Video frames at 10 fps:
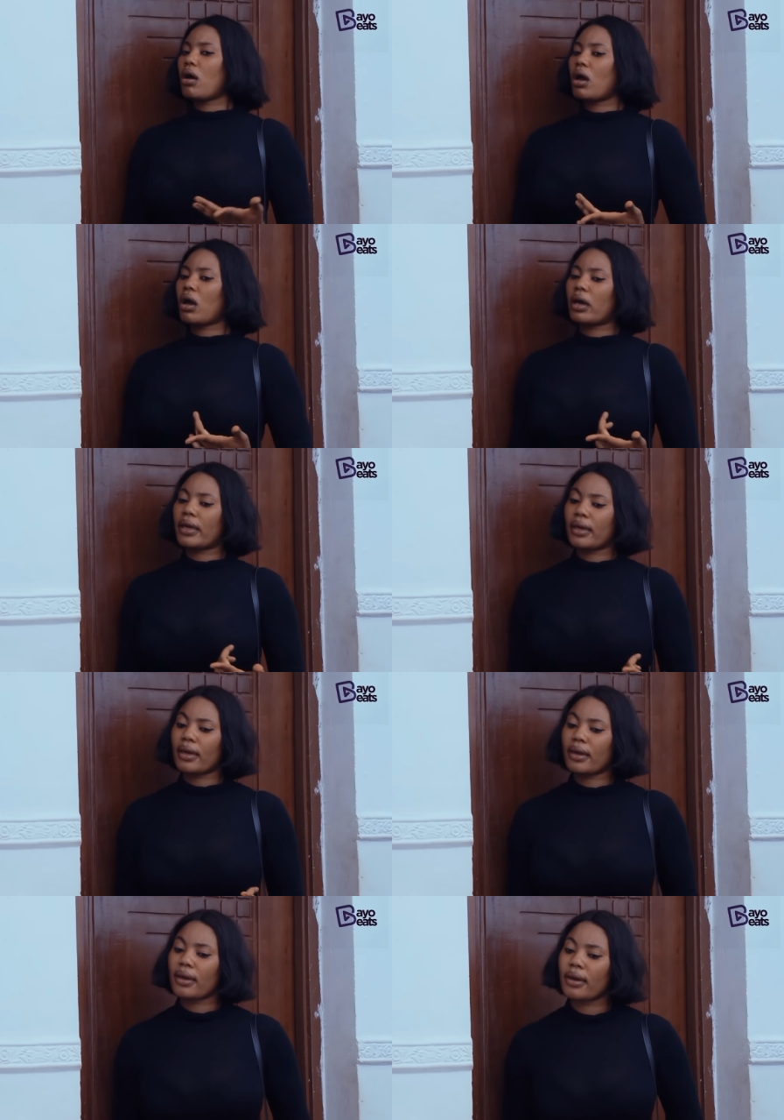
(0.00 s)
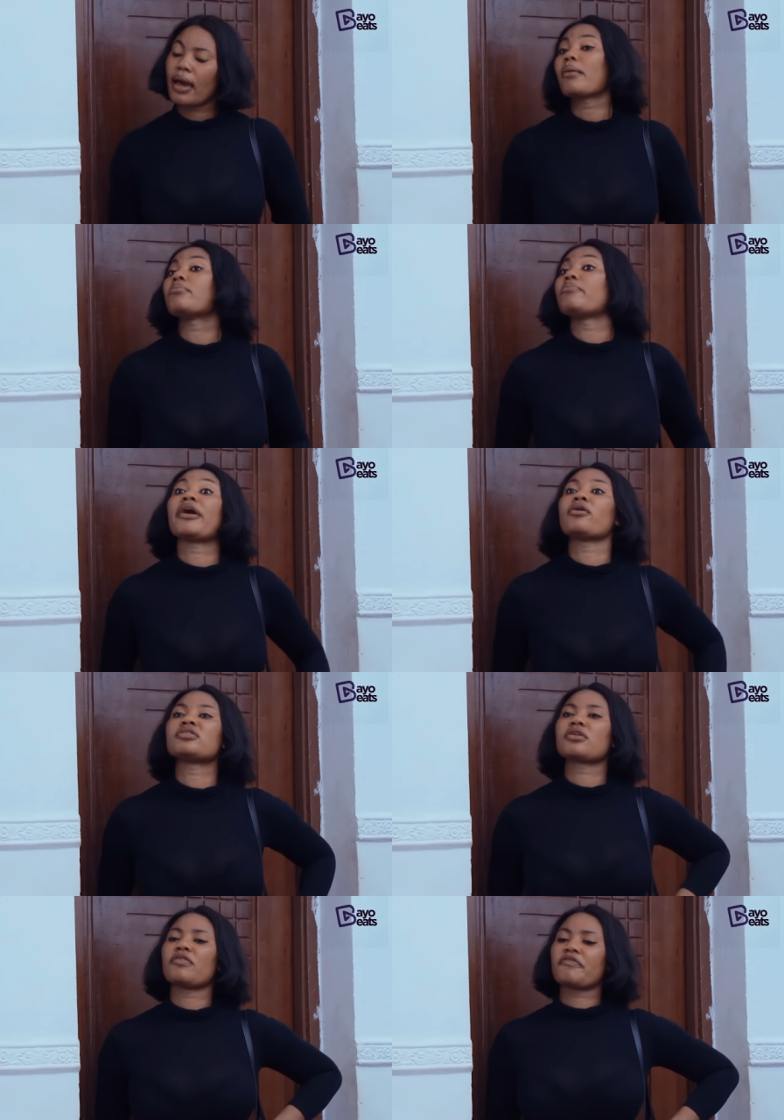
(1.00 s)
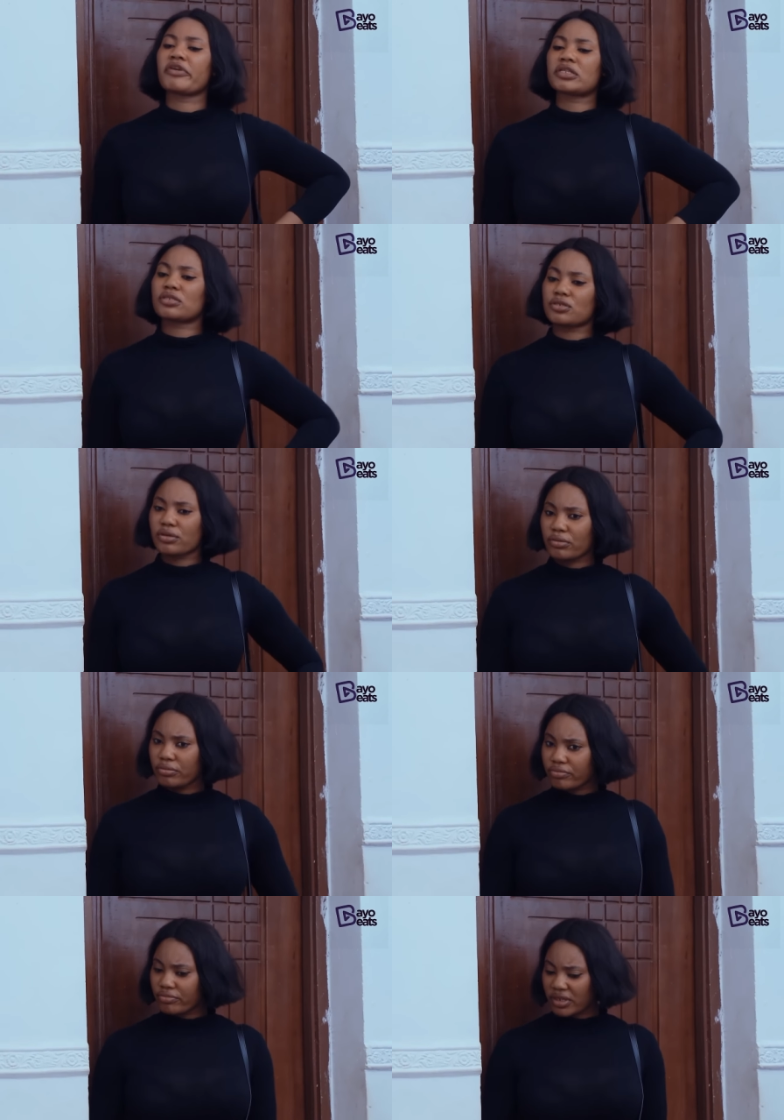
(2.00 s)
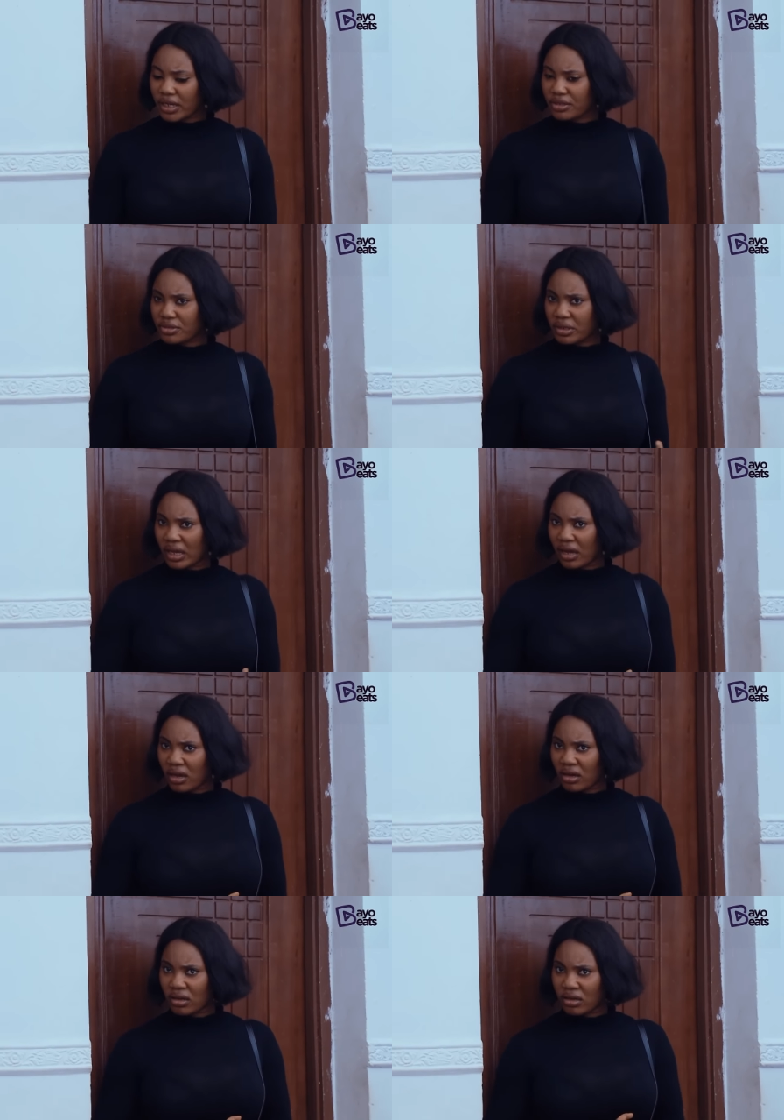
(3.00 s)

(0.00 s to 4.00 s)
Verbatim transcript: I am Bayo's girlfriend, so what are you doing here?